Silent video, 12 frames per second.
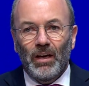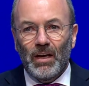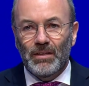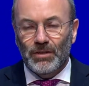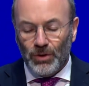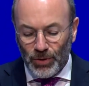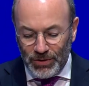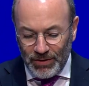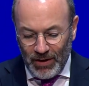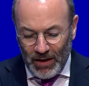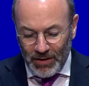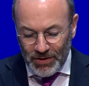in good
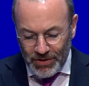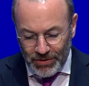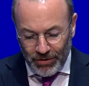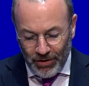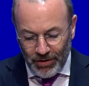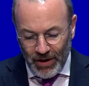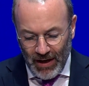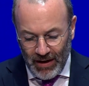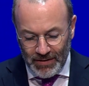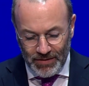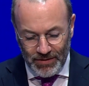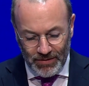and in strong
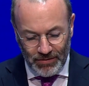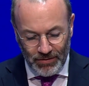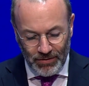hands.